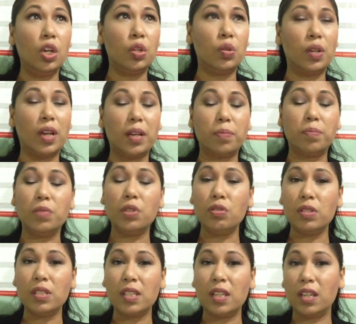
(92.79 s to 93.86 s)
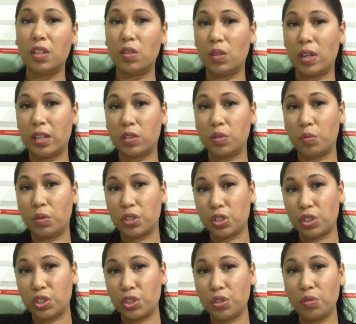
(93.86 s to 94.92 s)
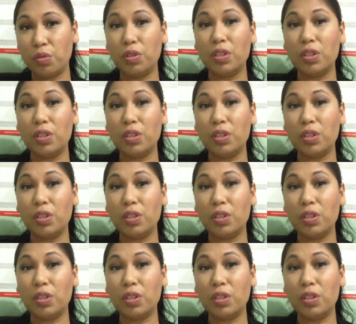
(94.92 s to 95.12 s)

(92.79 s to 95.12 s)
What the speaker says: You like music, you like to watch a show,